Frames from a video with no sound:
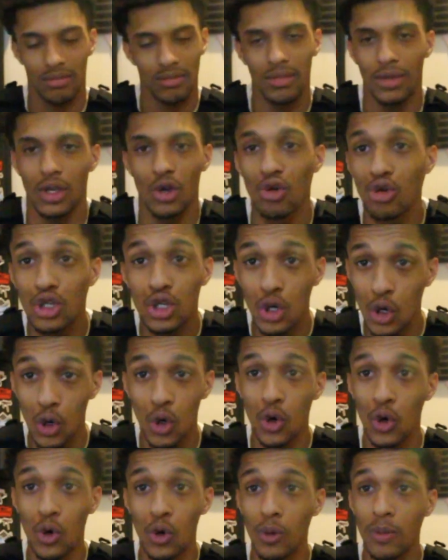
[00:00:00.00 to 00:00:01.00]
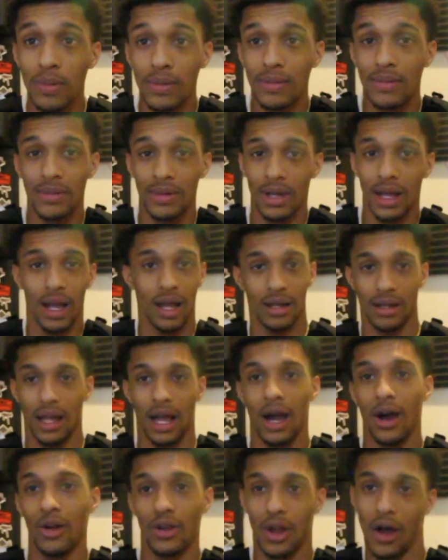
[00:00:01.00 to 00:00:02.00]
YouTube,
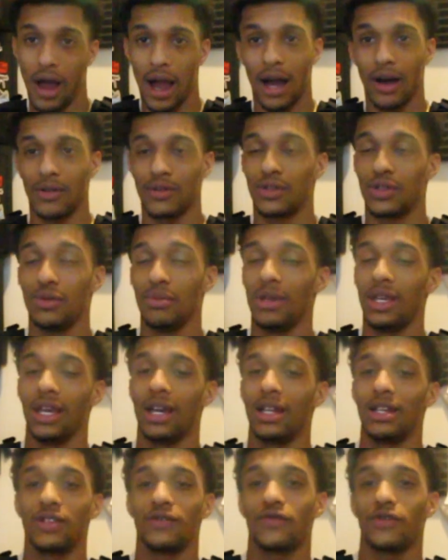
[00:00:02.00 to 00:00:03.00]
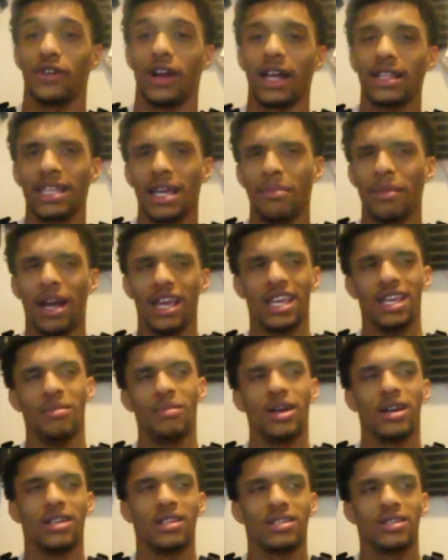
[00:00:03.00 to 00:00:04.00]
I don't know how to be honest. For I think my
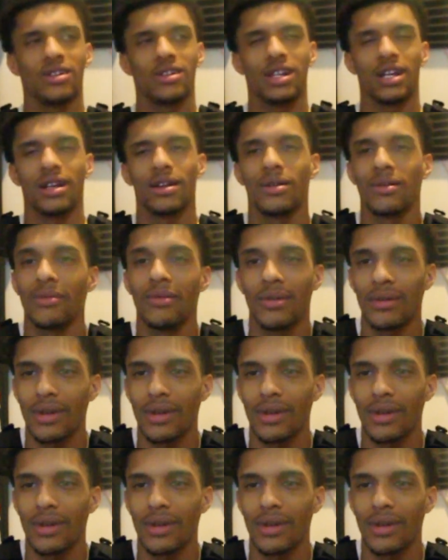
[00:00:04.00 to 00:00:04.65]
email is on there.